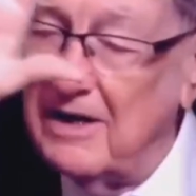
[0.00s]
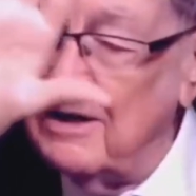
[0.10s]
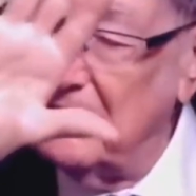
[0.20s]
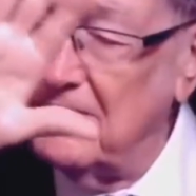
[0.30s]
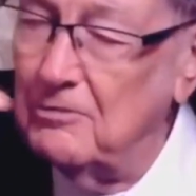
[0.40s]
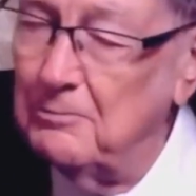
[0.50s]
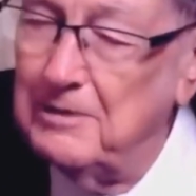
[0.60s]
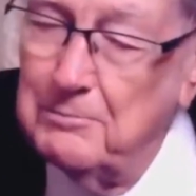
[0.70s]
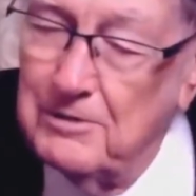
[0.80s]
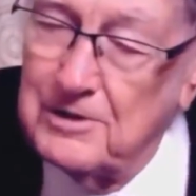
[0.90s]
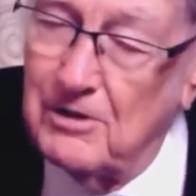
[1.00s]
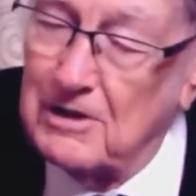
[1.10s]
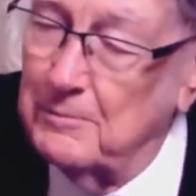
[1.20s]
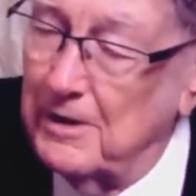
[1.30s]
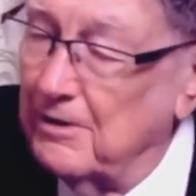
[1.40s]
anything you people
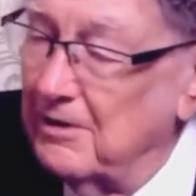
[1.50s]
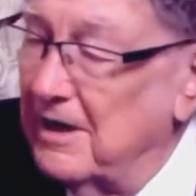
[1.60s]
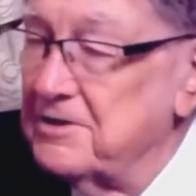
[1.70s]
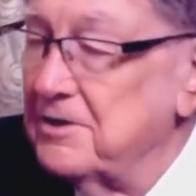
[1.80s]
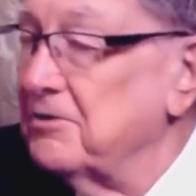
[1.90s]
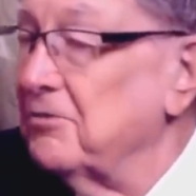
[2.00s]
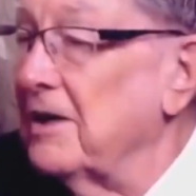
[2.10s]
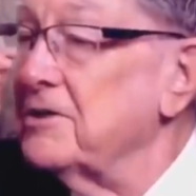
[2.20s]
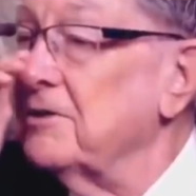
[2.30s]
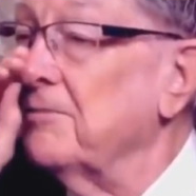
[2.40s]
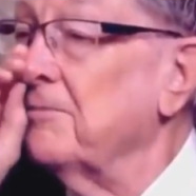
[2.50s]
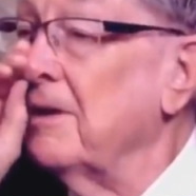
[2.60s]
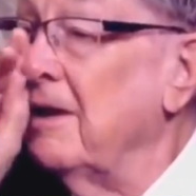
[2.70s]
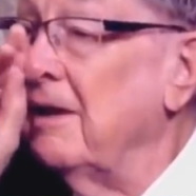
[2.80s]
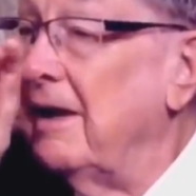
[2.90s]
talk about on extraterrestrial.
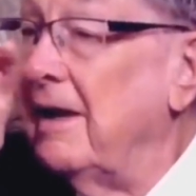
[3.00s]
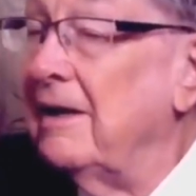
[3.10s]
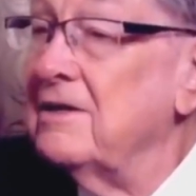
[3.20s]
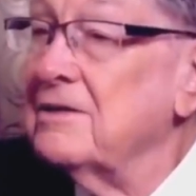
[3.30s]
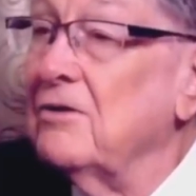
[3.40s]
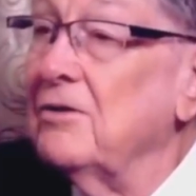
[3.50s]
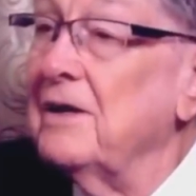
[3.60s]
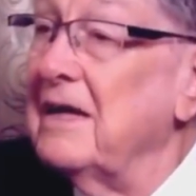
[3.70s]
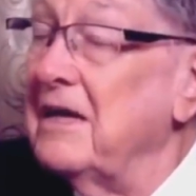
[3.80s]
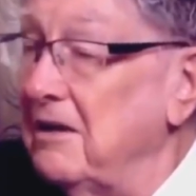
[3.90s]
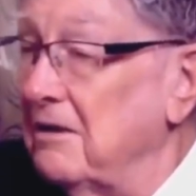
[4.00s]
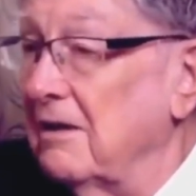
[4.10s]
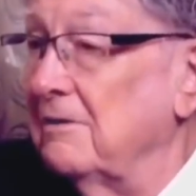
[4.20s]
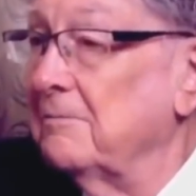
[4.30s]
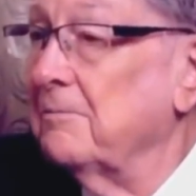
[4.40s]
And it's going to
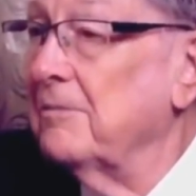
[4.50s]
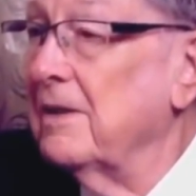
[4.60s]
kill